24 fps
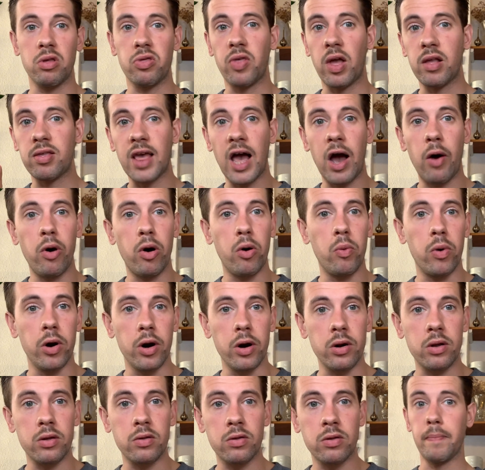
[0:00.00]
That's how it
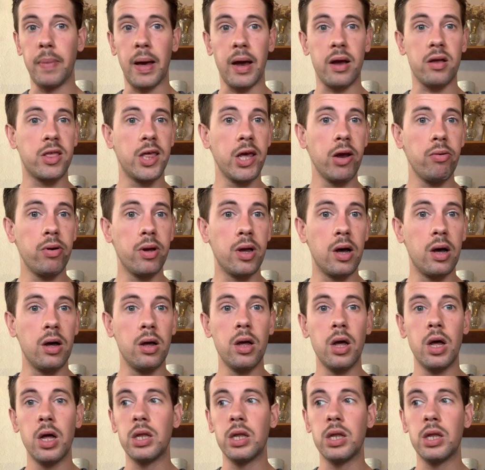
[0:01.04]
works. Bacteria,